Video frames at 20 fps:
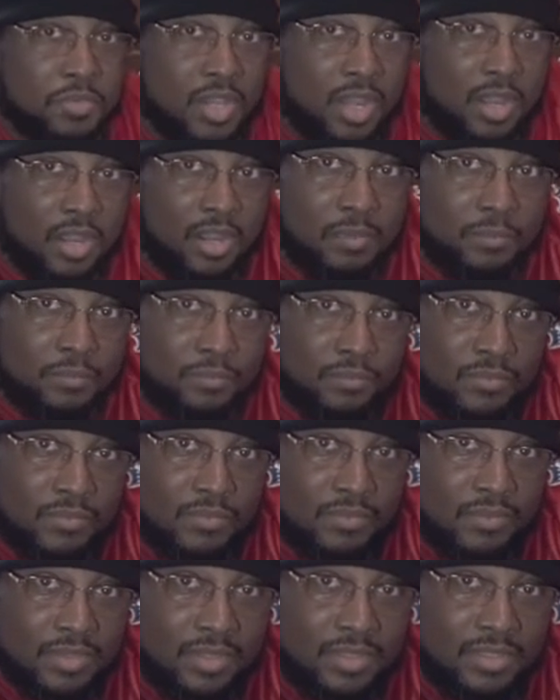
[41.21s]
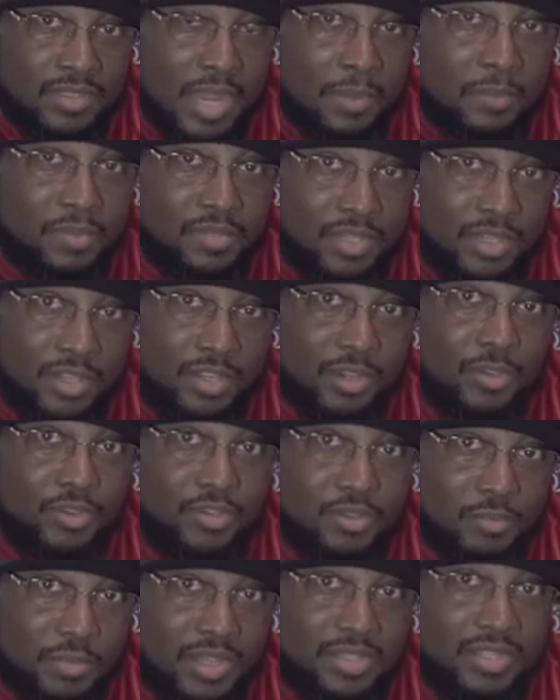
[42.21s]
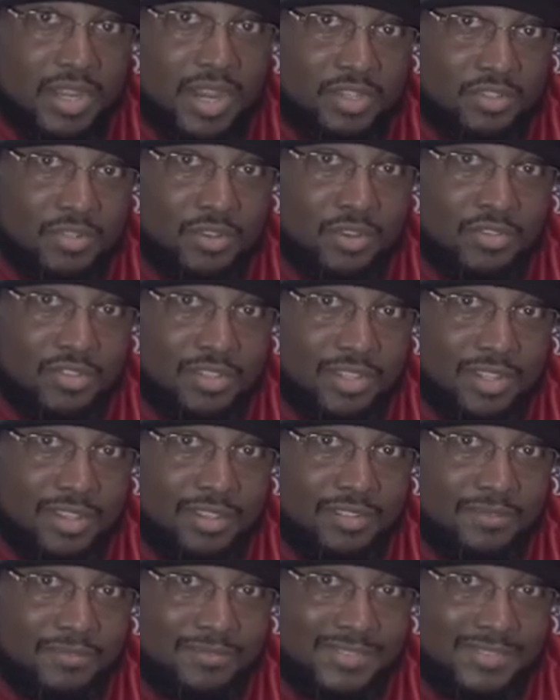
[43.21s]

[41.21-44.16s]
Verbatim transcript: time, Tapatio is the best hot sauce to get.